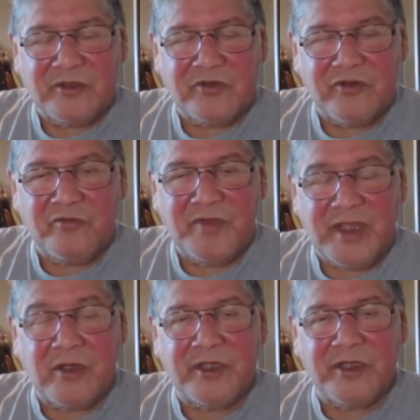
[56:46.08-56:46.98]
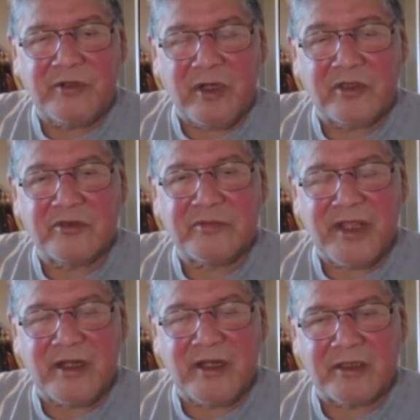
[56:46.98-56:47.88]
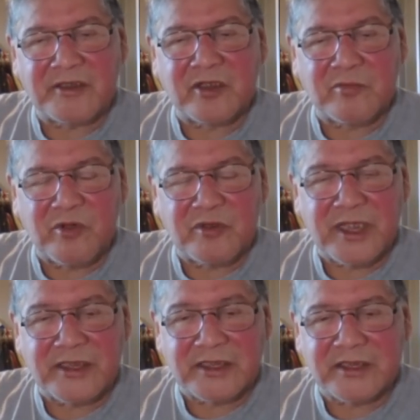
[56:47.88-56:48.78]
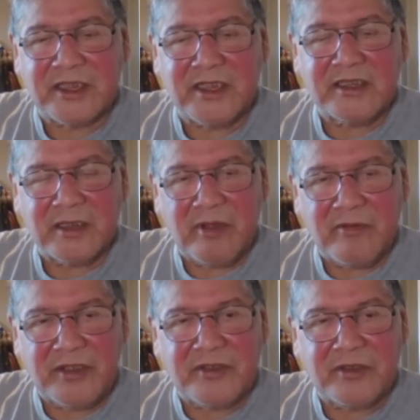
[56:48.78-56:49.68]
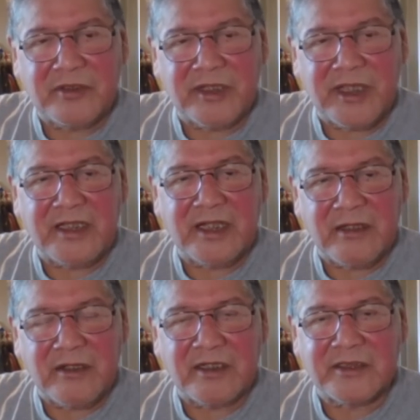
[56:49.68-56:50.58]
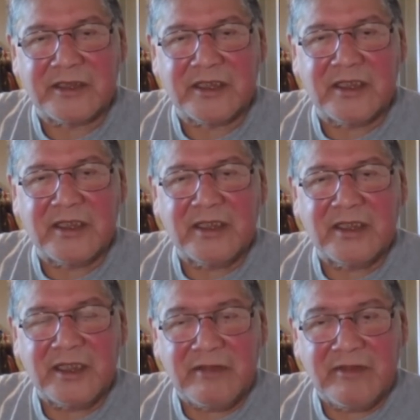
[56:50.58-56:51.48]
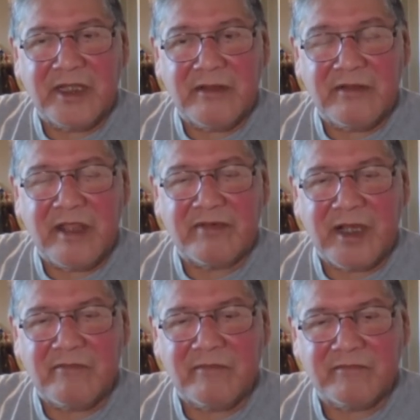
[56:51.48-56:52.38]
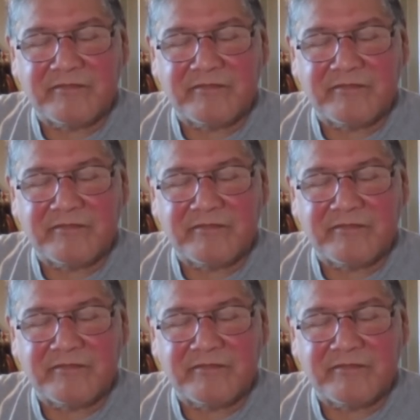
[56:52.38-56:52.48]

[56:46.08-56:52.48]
through me going through all those methodological processes that we went through to gain that knowledge they, they, they've come.